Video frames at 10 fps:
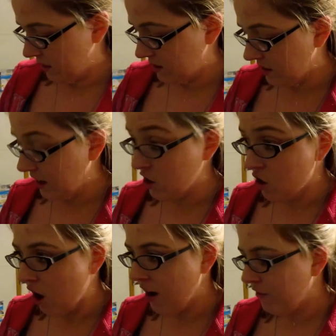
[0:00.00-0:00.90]
That's like
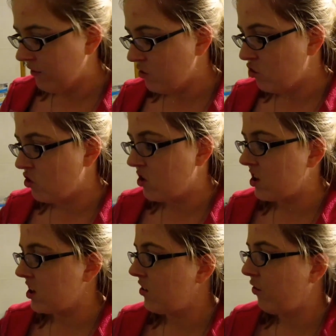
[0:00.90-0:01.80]
not
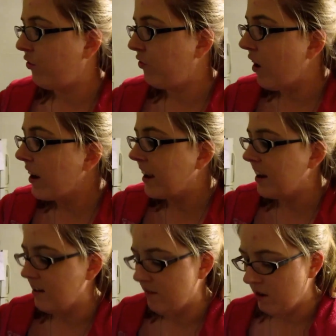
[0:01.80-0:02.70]
just. It's
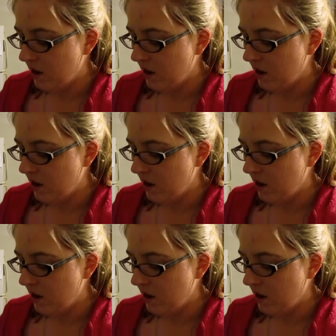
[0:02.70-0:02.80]
fucking